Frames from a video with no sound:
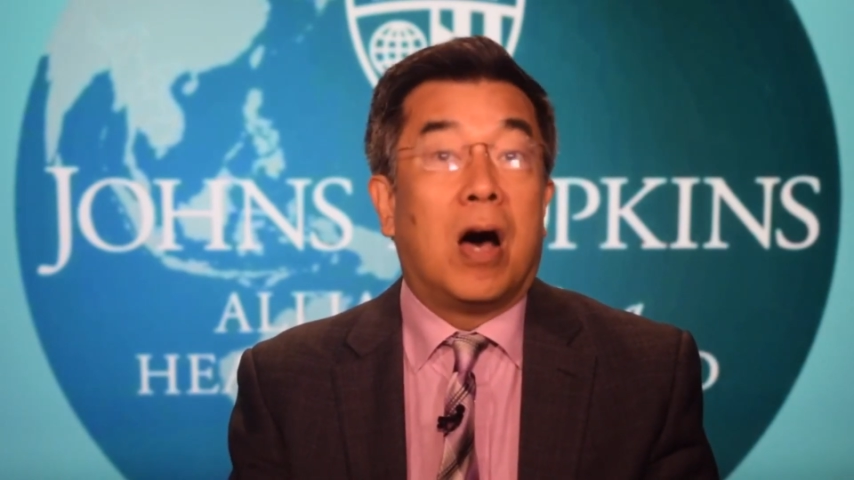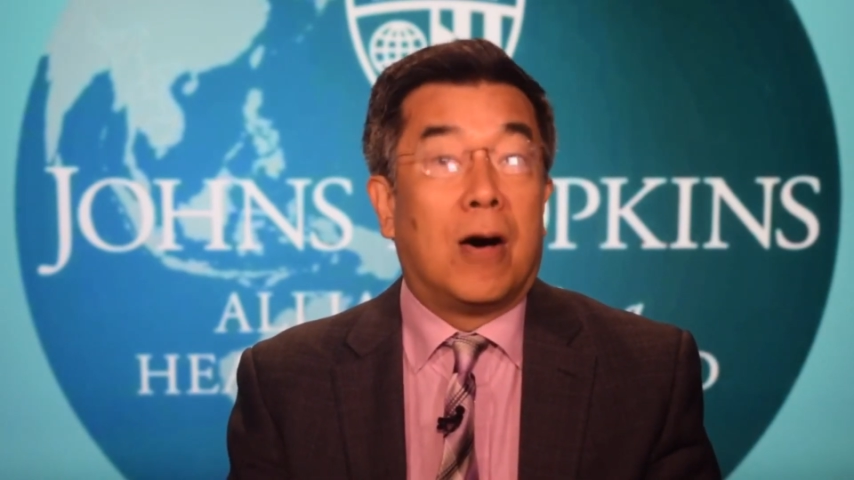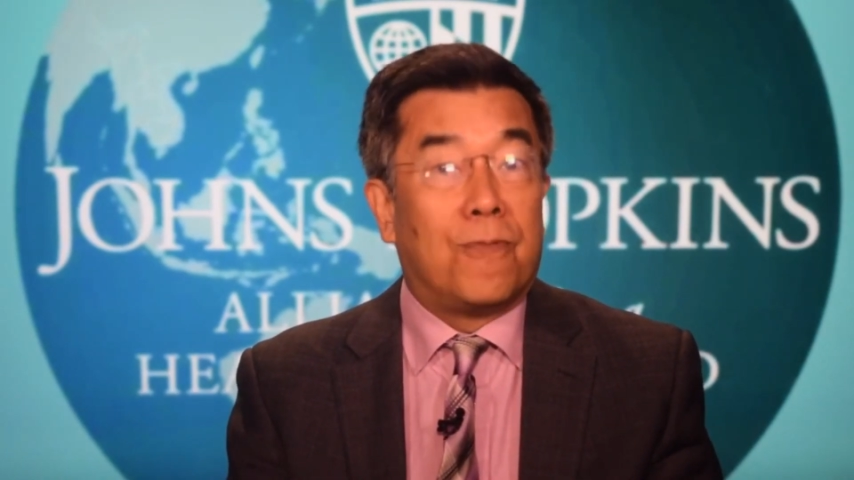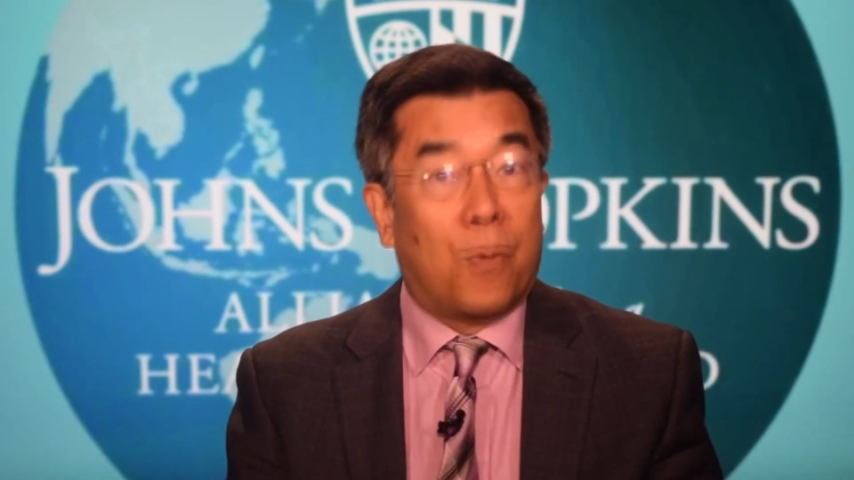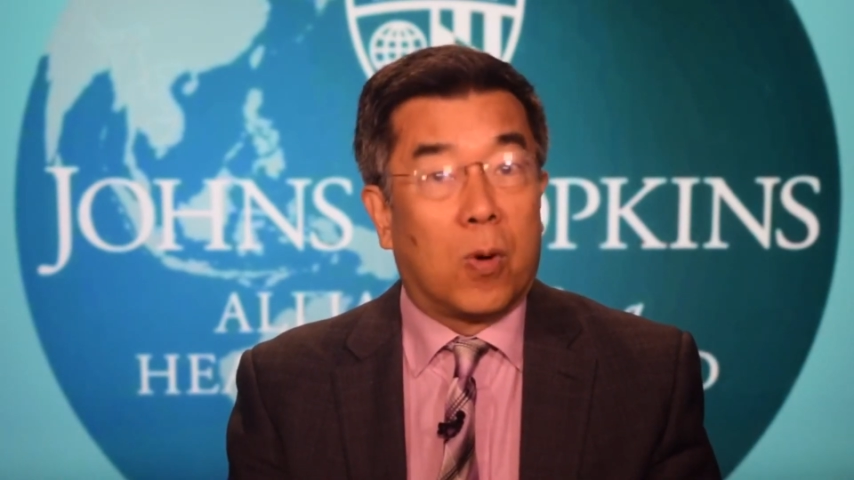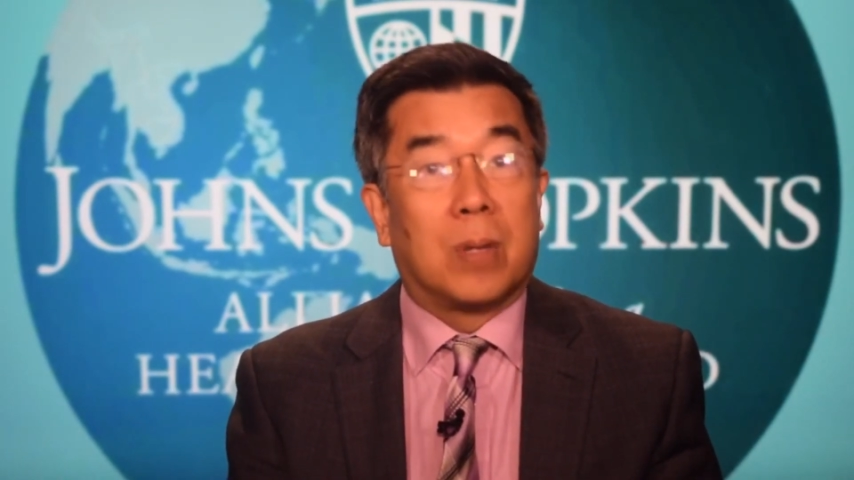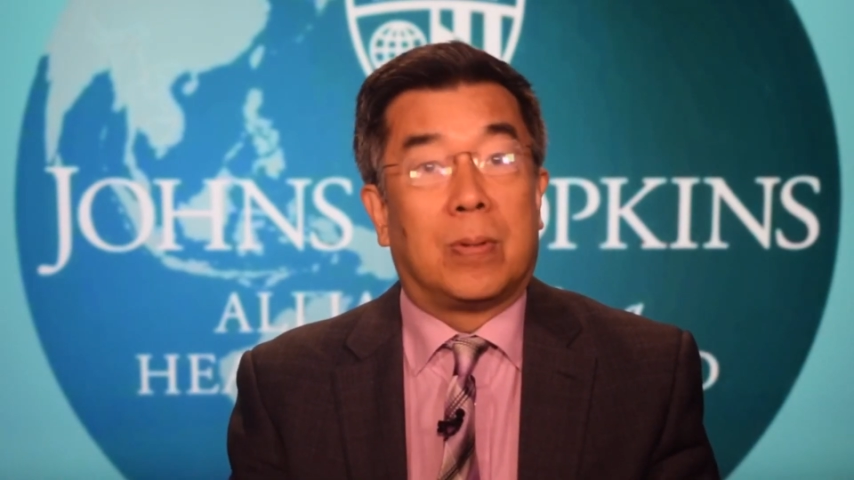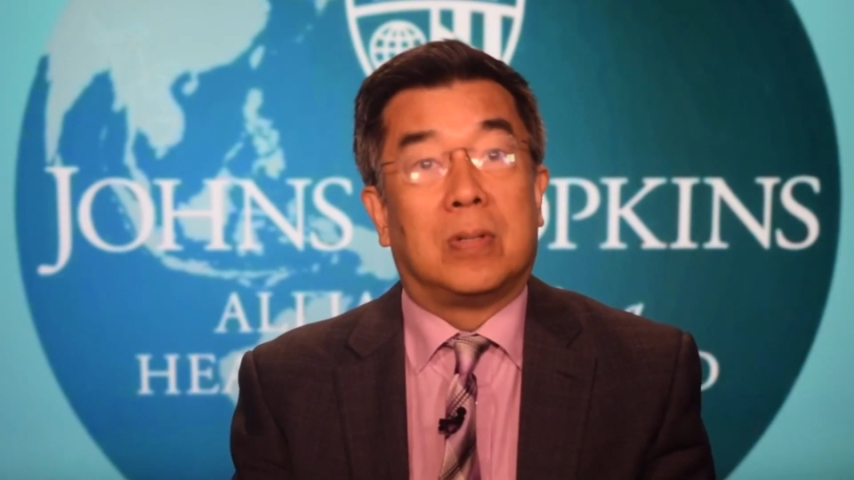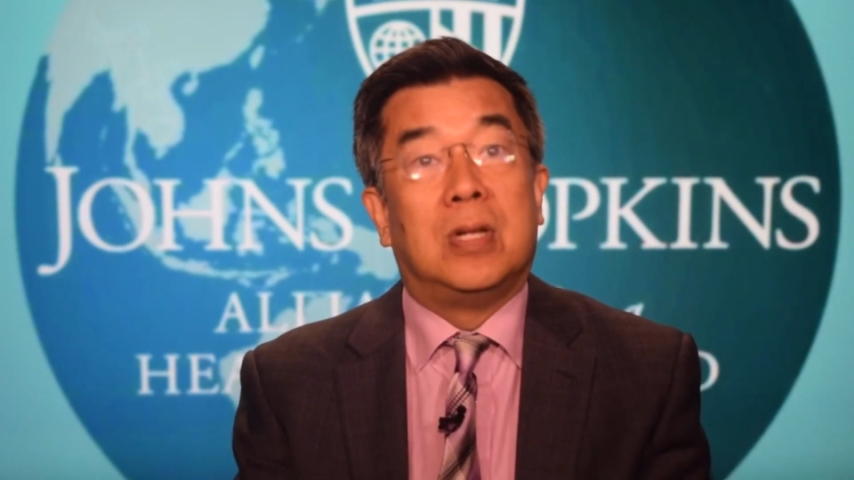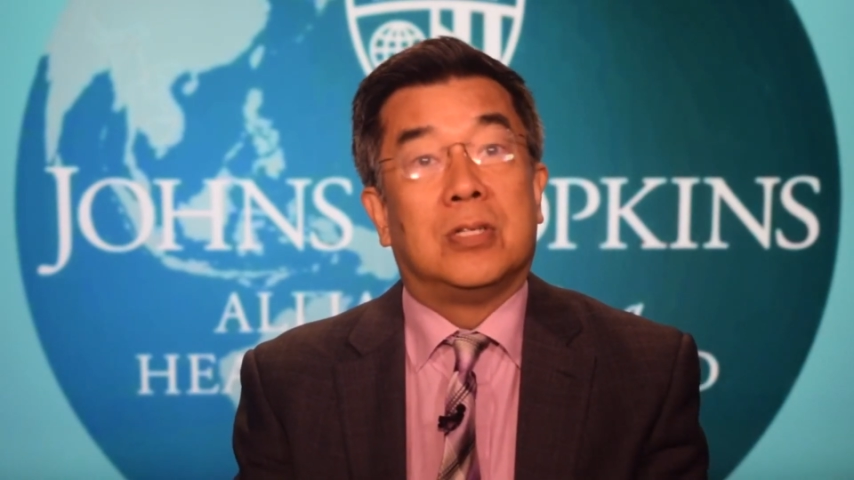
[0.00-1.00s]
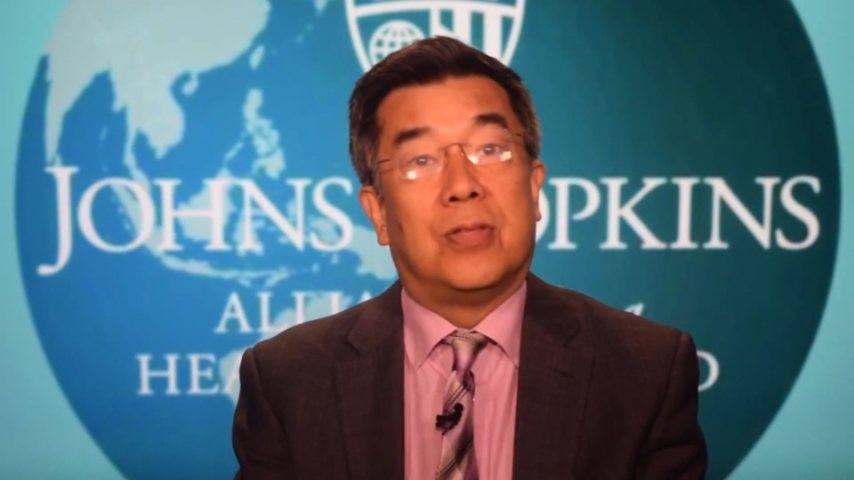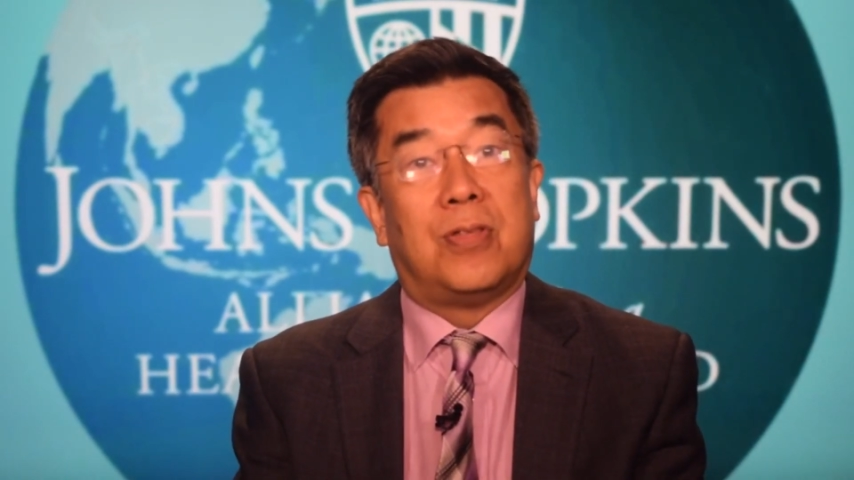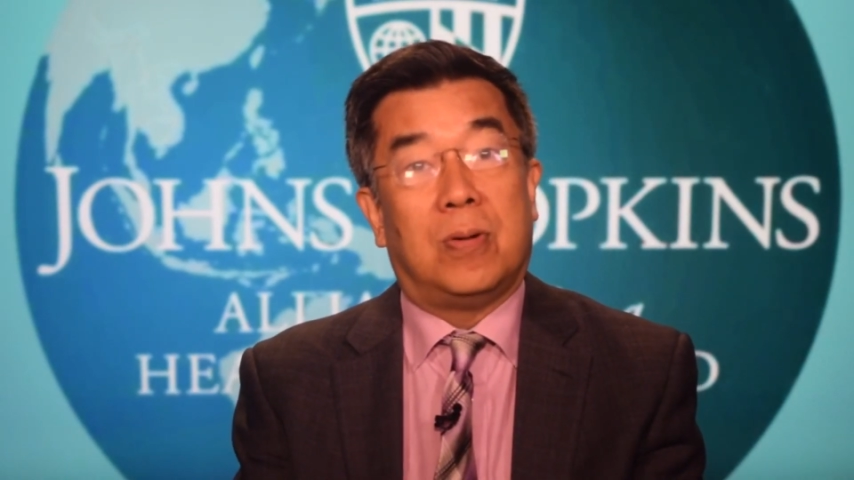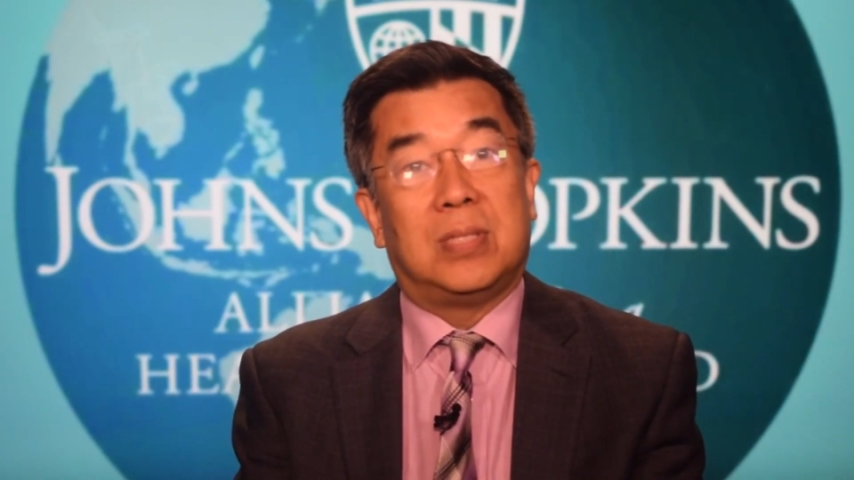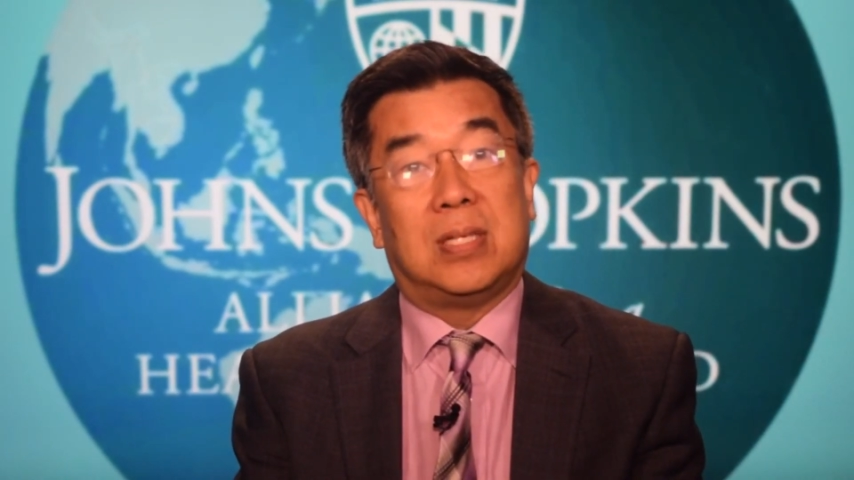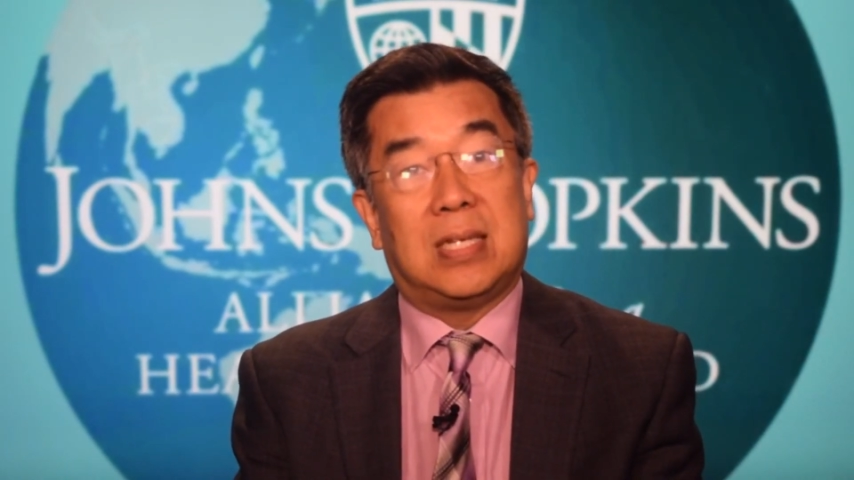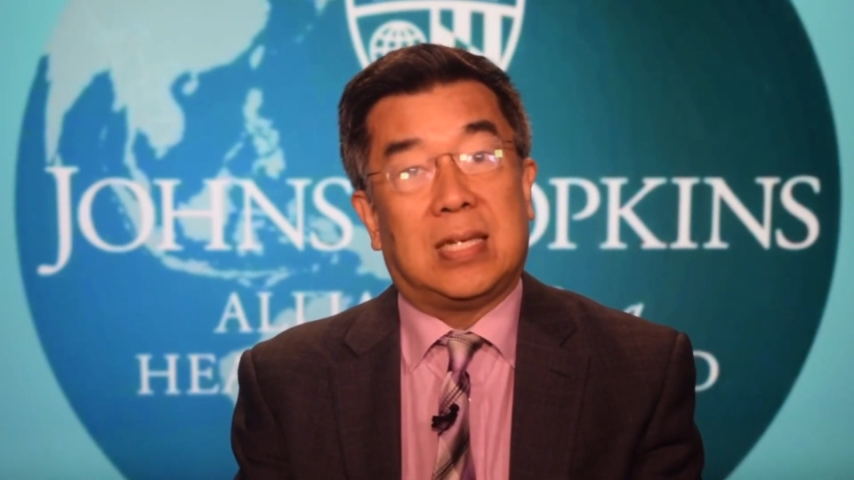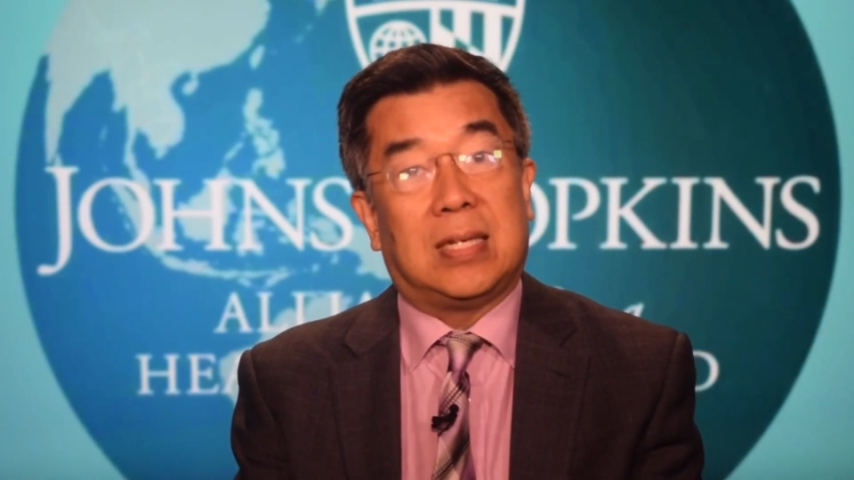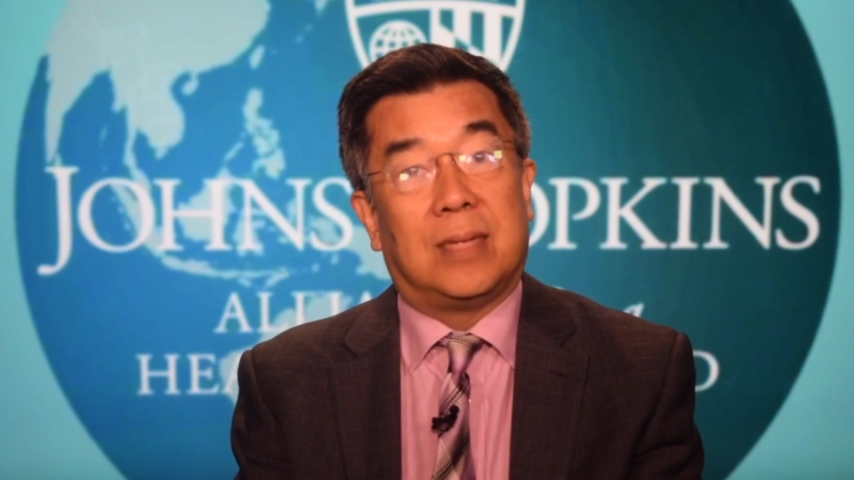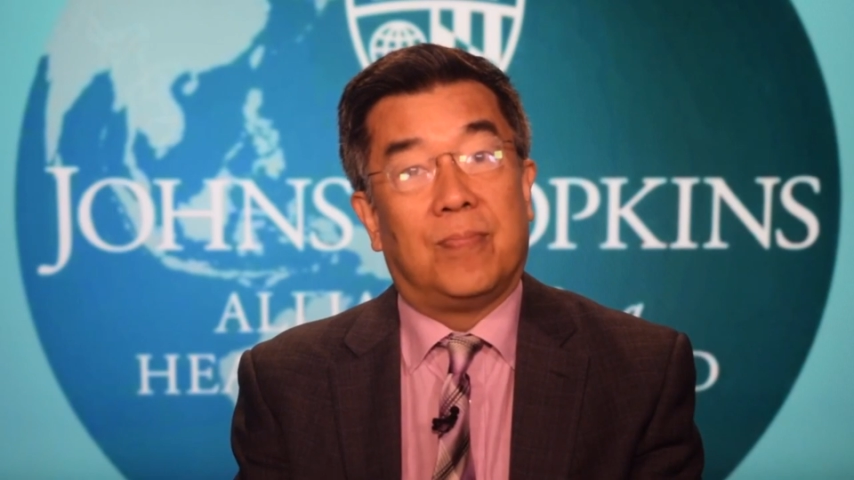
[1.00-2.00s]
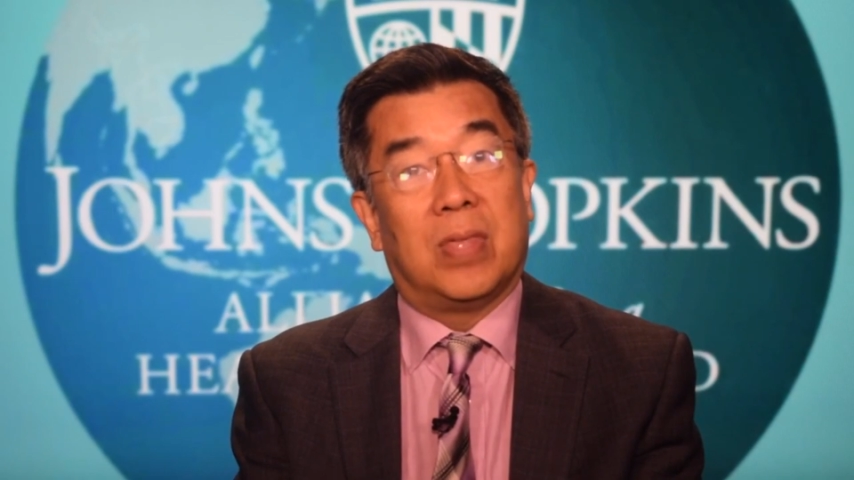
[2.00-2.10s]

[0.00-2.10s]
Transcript: affordable to those in need.